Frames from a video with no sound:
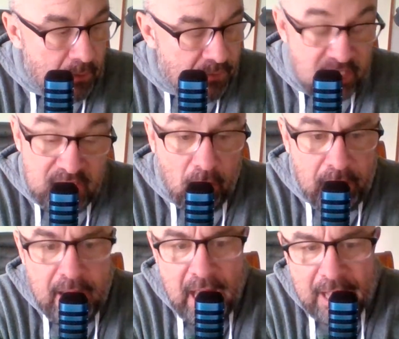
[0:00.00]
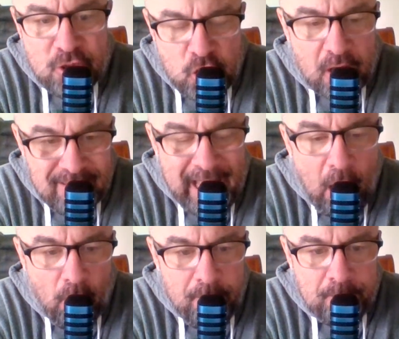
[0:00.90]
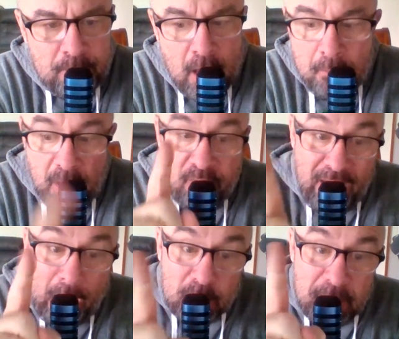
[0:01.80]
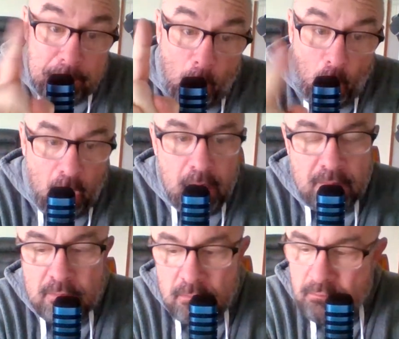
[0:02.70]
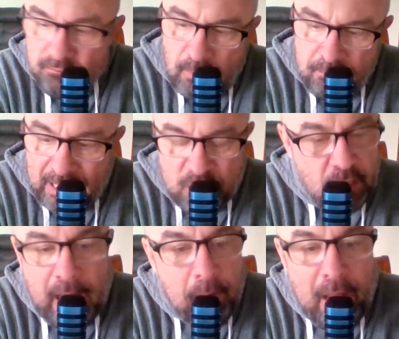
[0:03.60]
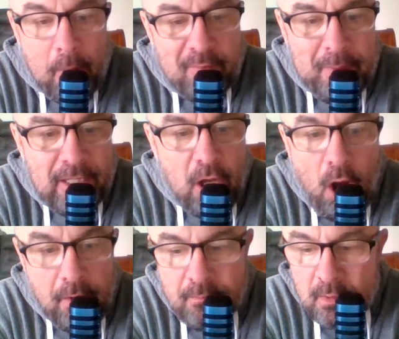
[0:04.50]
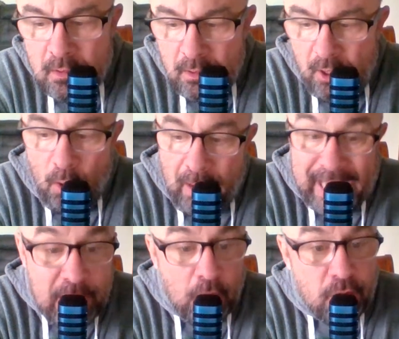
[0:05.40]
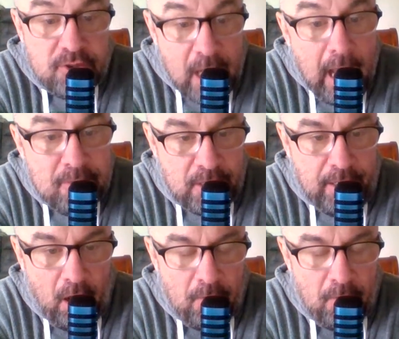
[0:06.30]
facility and shut down? But if that was a bar, that would have been gone 800 times ago.